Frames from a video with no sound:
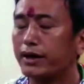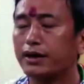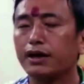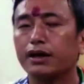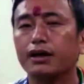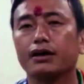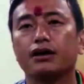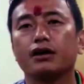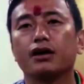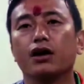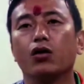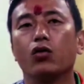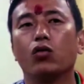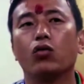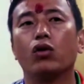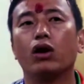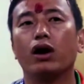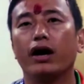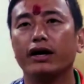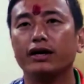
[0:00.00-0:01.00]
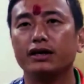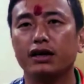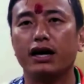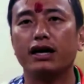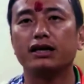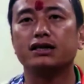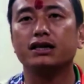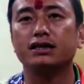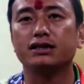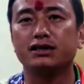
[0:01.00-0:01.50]
think,
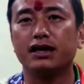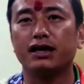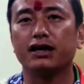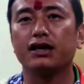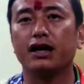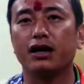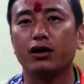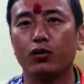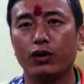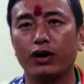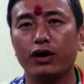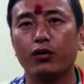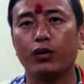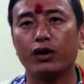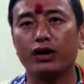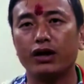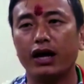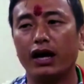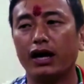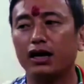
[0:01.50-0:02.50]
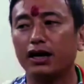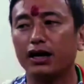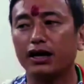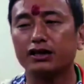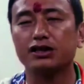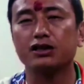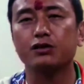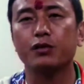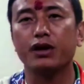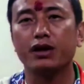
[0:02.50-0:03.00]
as I said that, with the
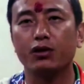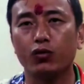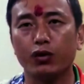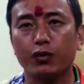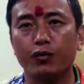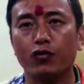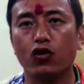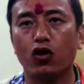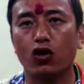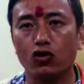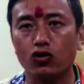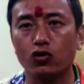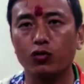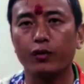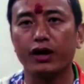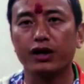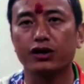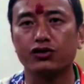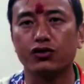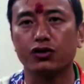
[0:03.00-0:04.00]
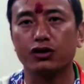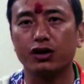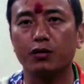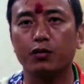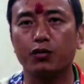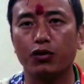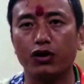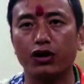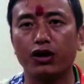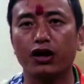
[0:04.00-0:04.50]
allocation, we want to make sure the
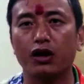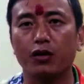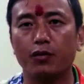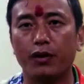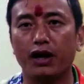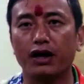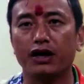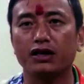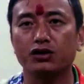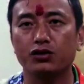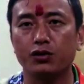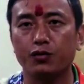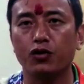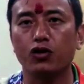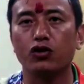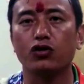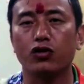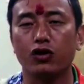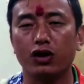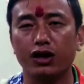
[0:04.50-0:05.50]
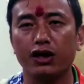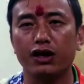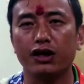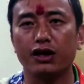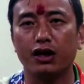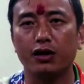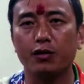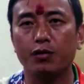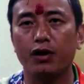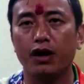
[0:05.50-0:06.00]
political parties, you've got to clean
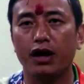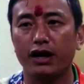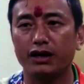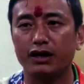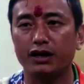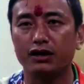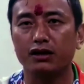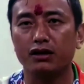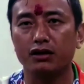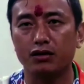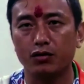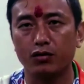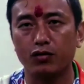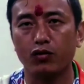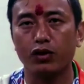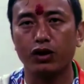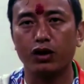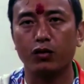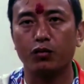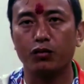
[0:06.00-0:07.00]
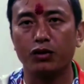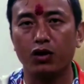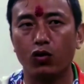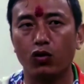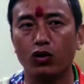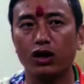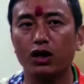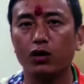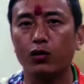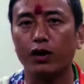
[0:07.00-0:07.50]
it up. I think the
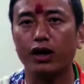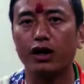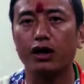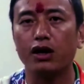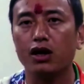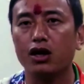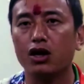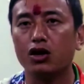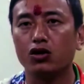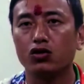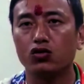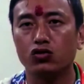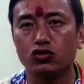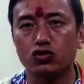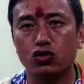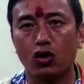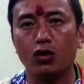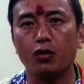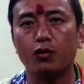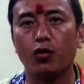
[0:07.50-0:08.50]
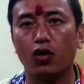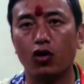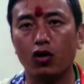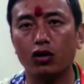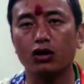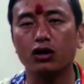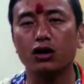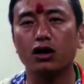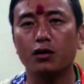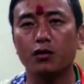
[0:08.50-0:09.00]
only way to solve
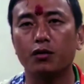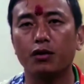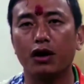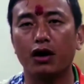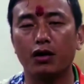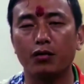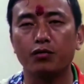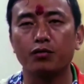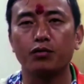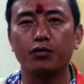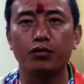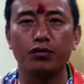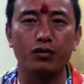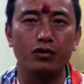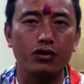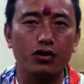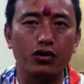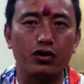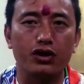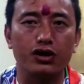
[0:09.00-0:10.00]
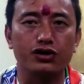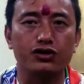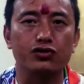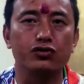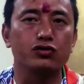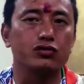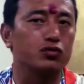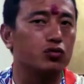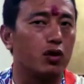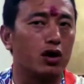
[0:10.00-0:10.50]
all the
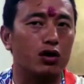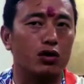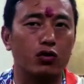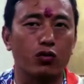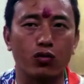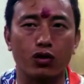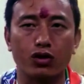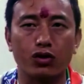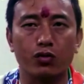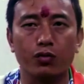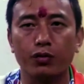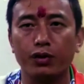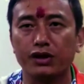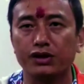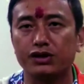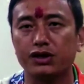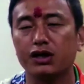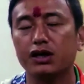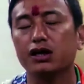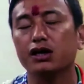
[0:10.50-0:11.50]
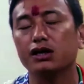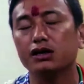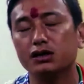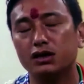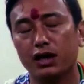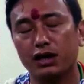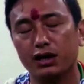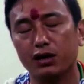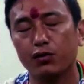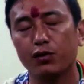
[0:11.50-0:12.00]
issues what you're mentioning
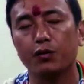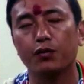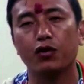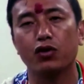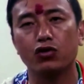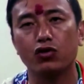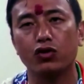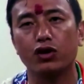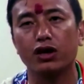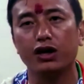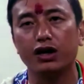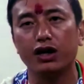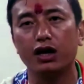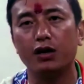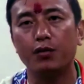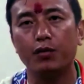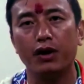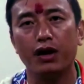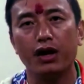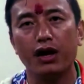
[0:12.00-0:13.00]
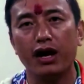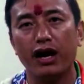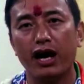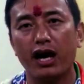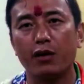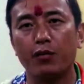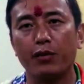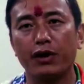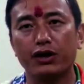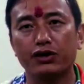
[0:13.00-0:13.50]
is, I think we've got to clean up
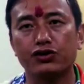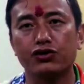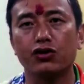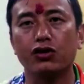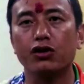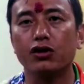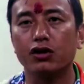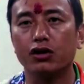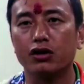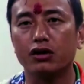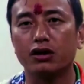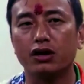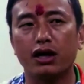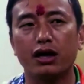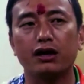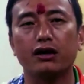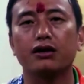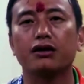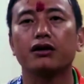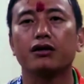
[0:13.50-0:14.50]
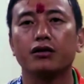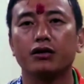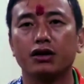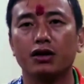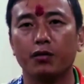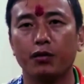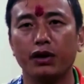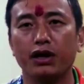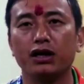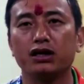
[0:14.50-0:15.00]
and make sure that
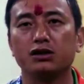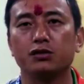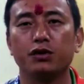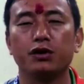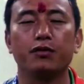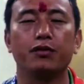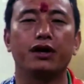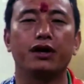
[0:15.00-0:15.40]
the bill is being